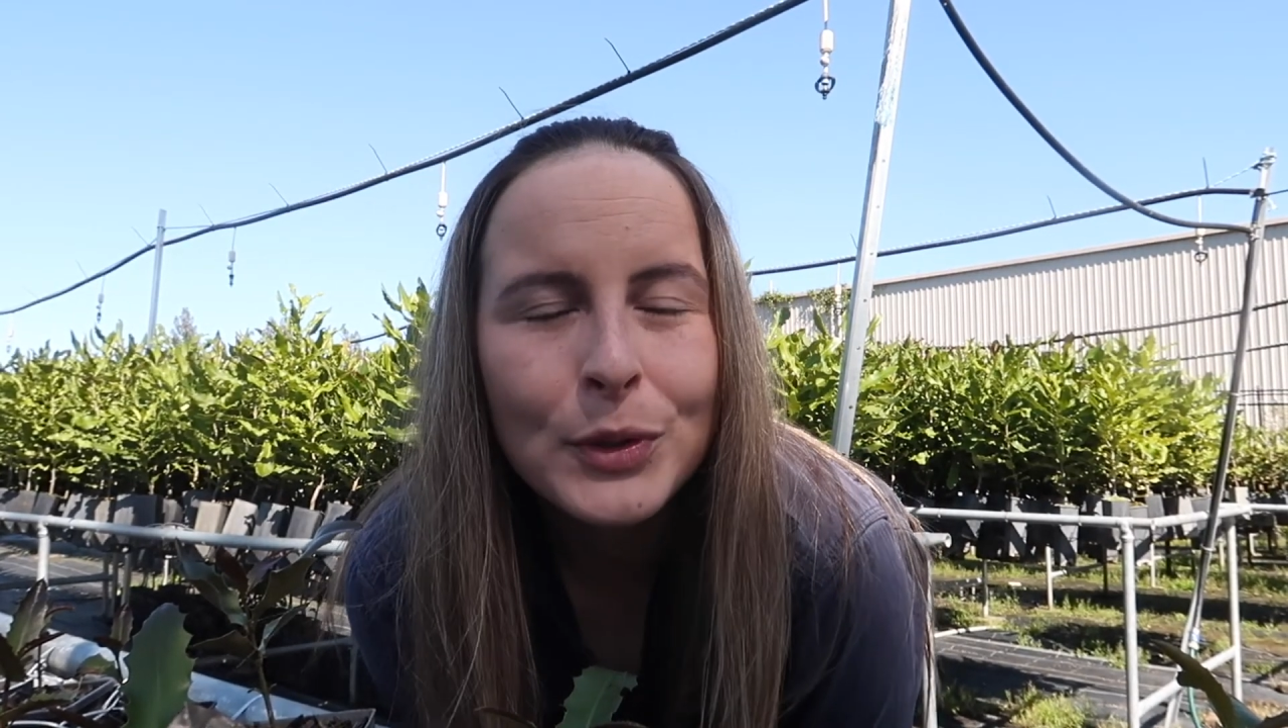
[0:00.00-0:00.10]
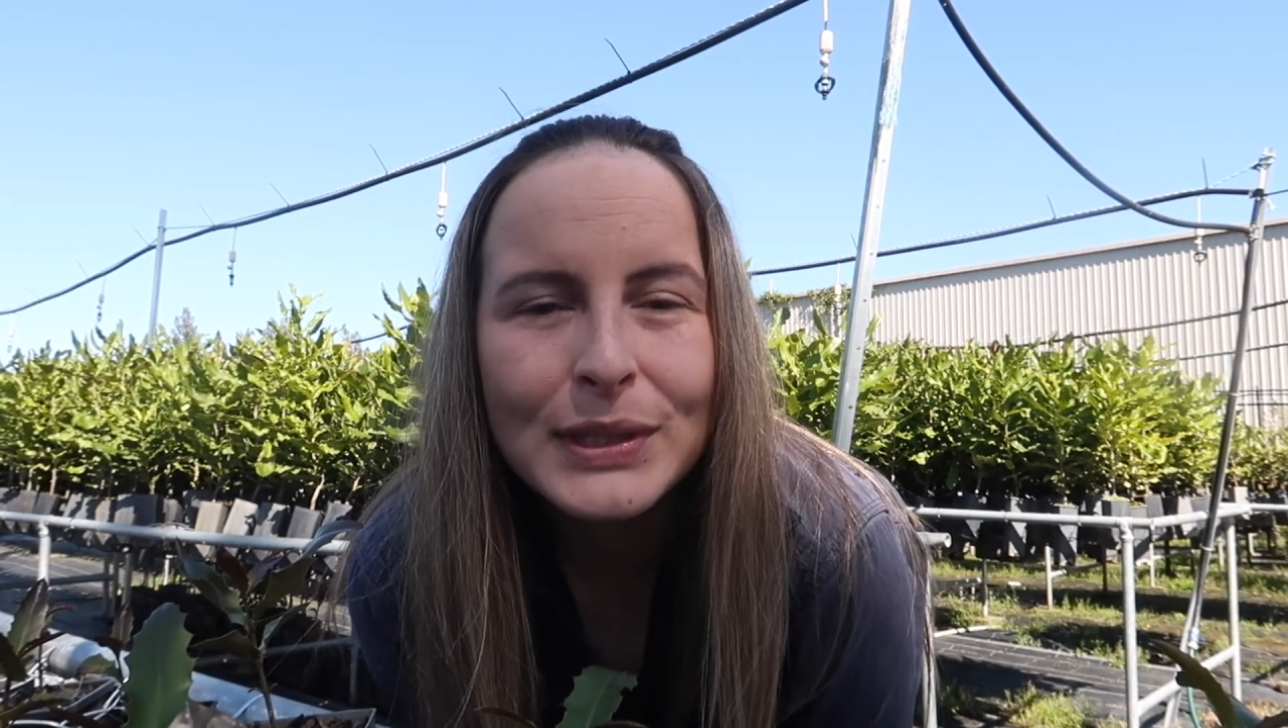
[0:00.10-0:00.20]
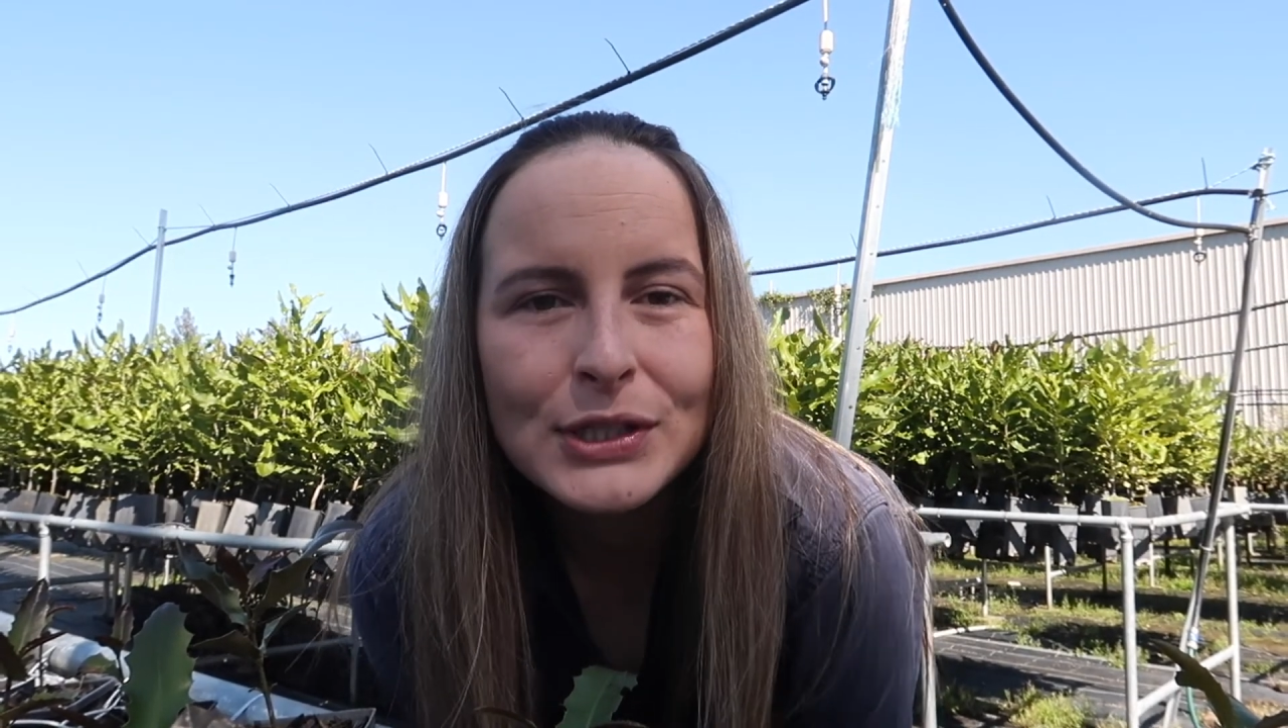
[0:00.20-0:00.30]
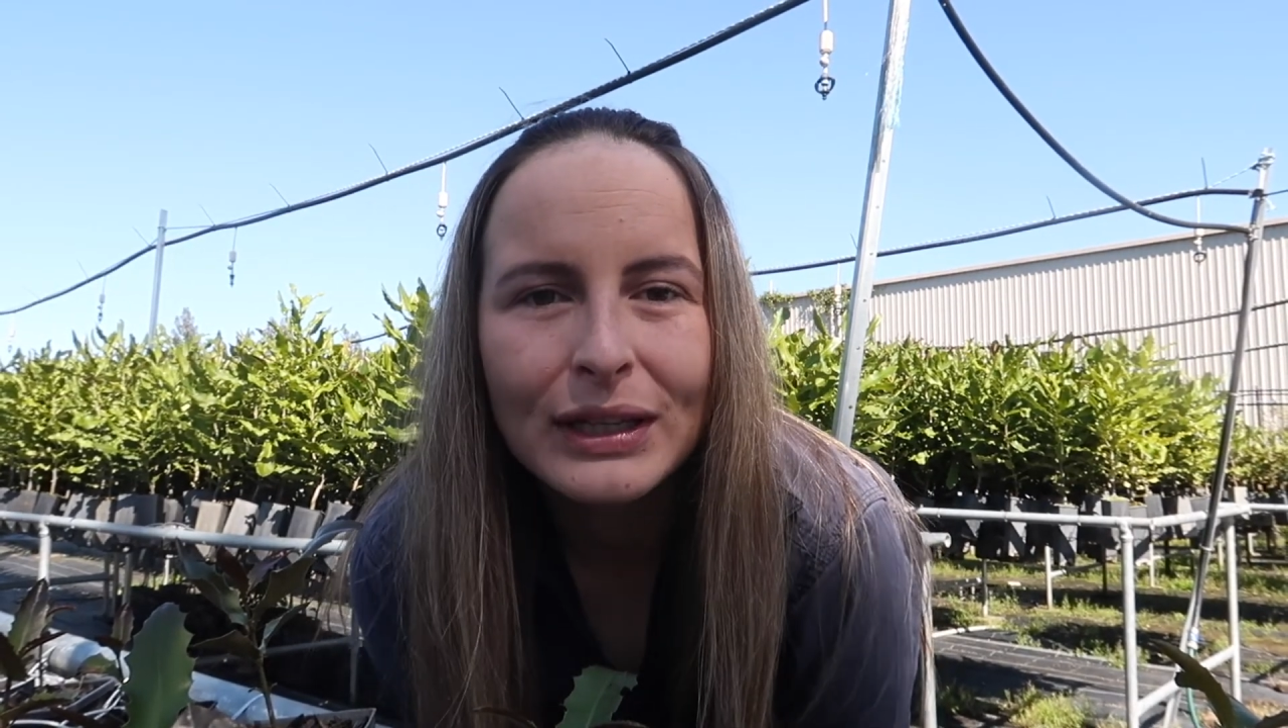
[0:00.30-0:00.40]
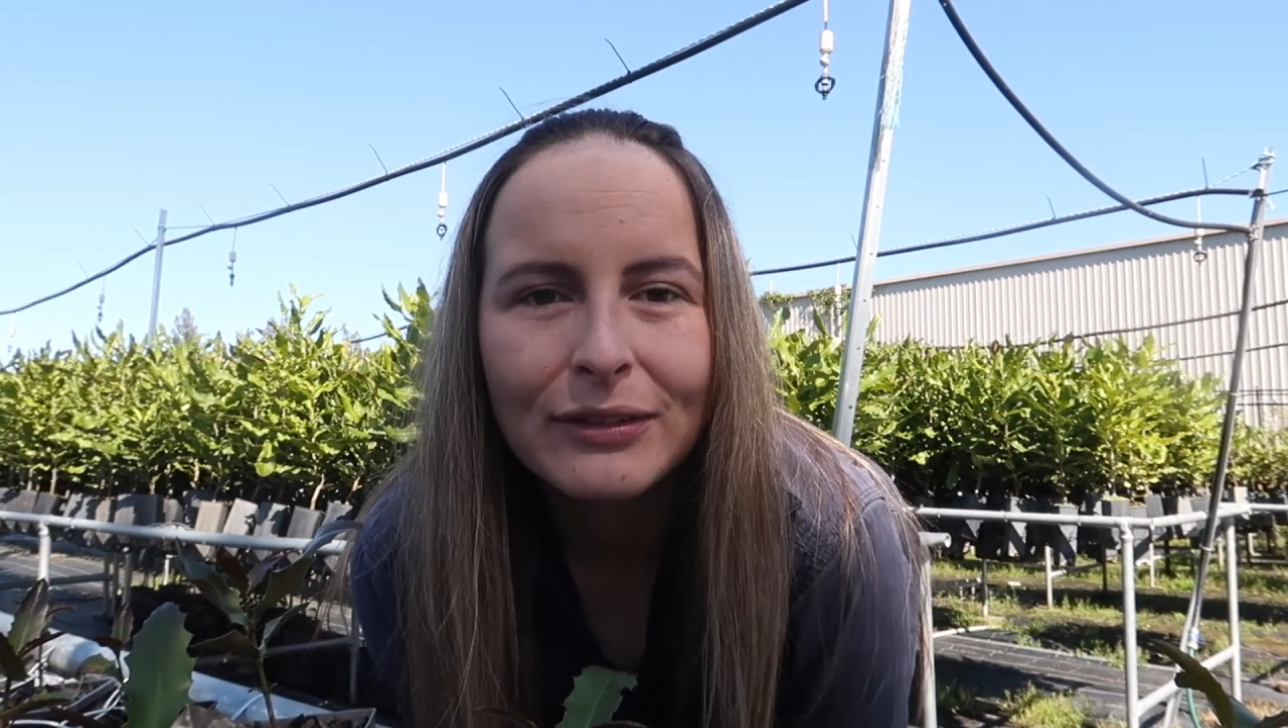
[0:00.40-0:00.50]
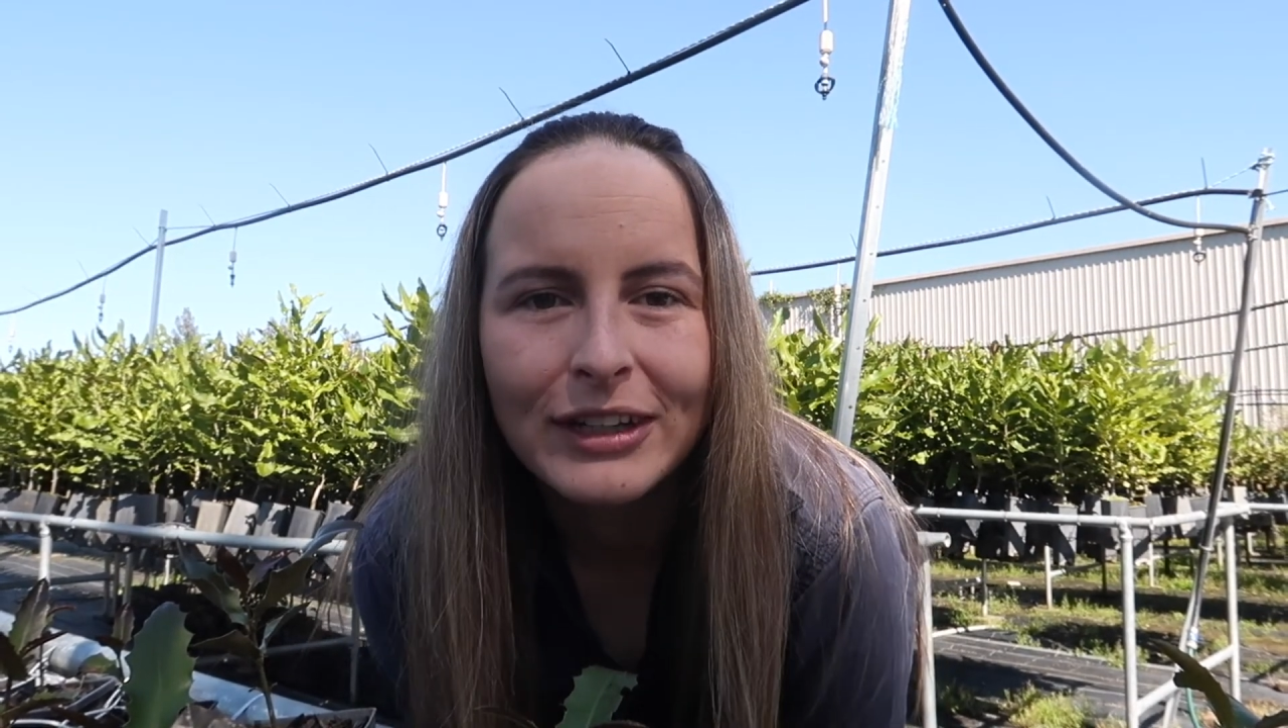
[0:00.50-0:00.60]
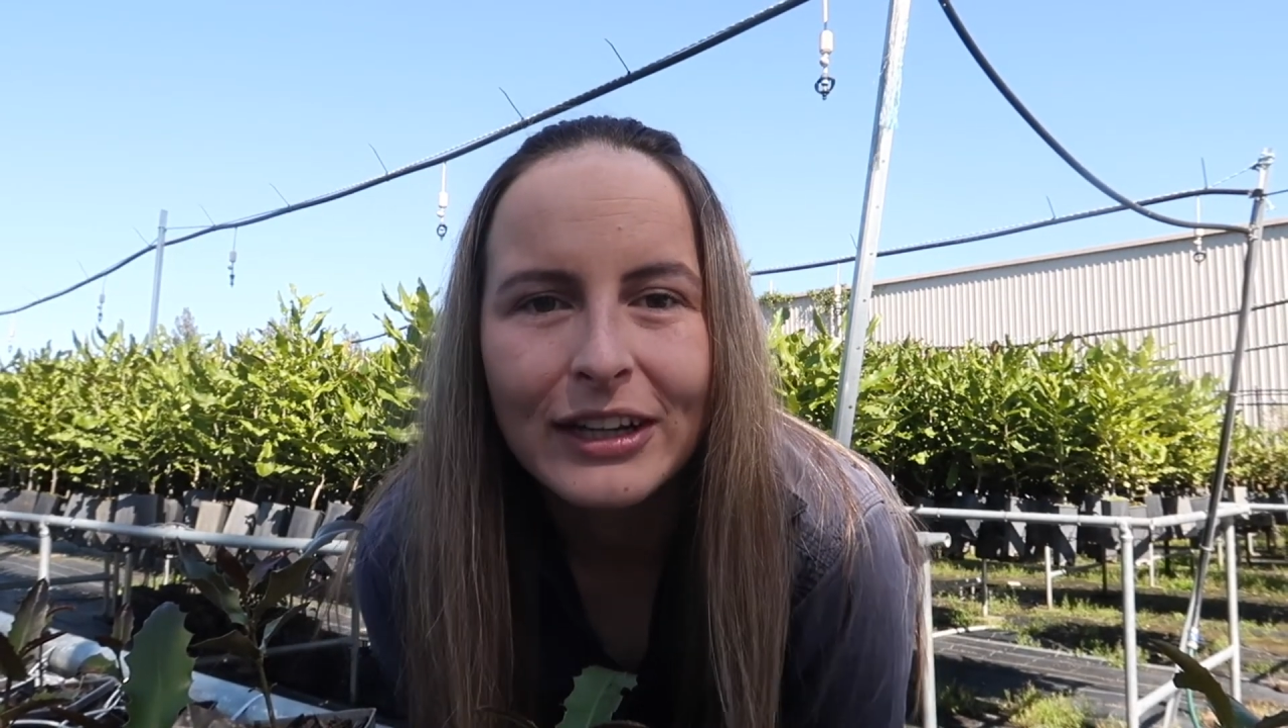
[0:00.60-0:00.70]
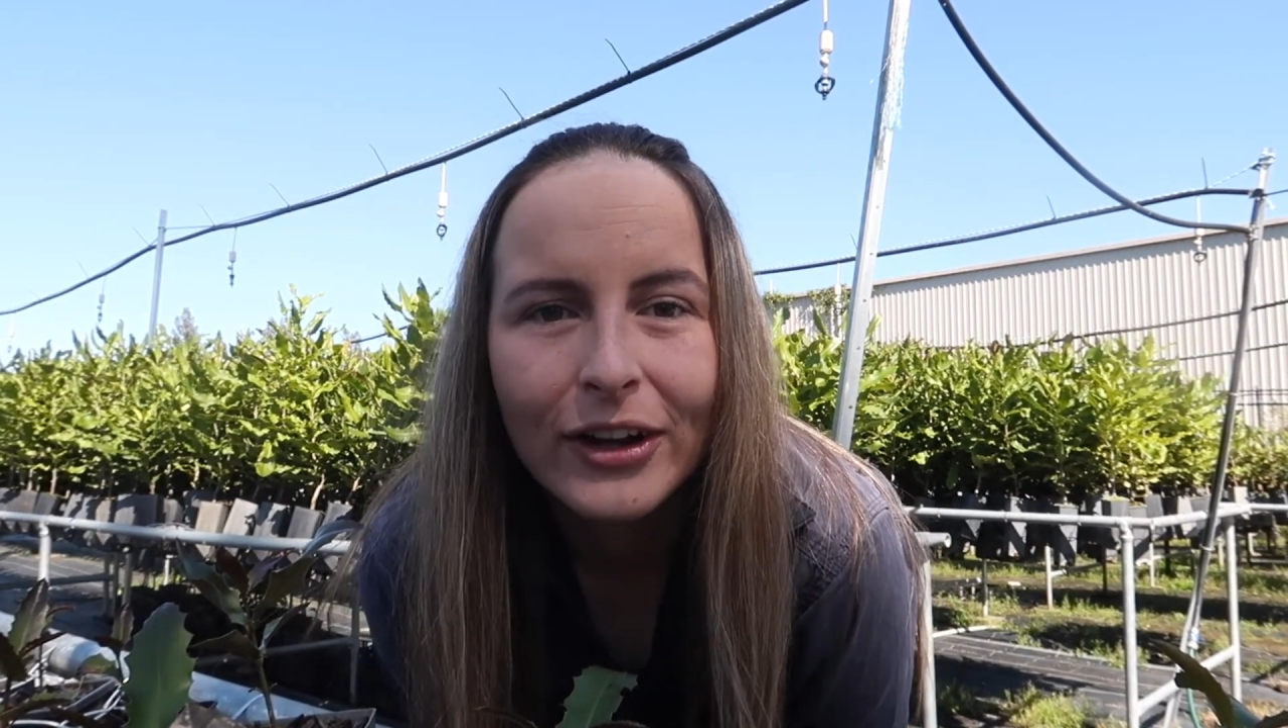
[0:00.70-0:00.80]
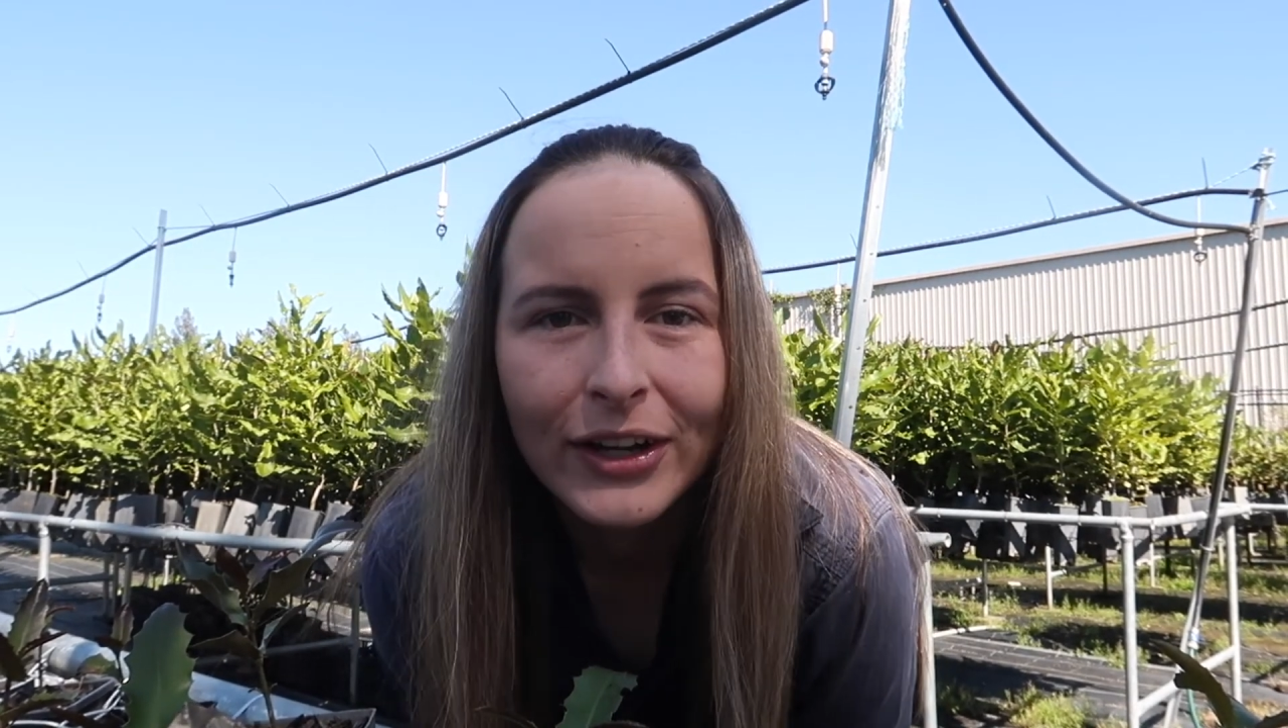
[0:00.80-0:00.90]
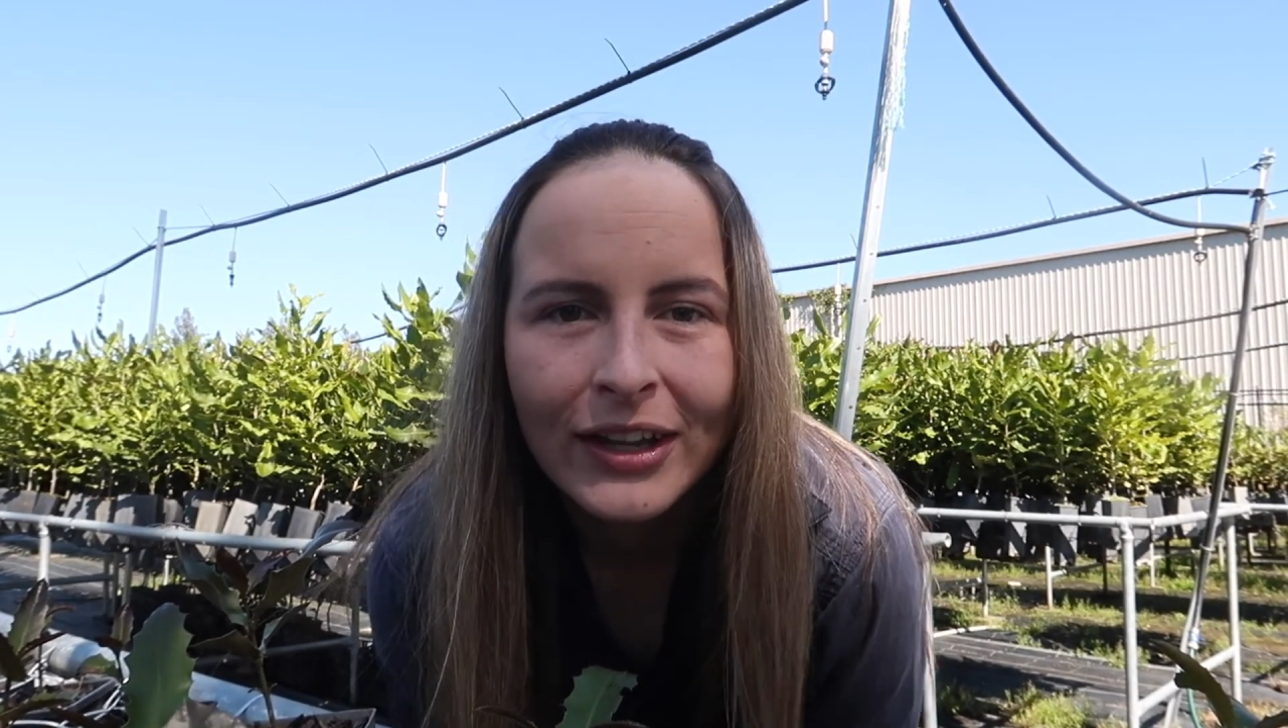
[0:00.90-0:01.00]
you enjoy the video.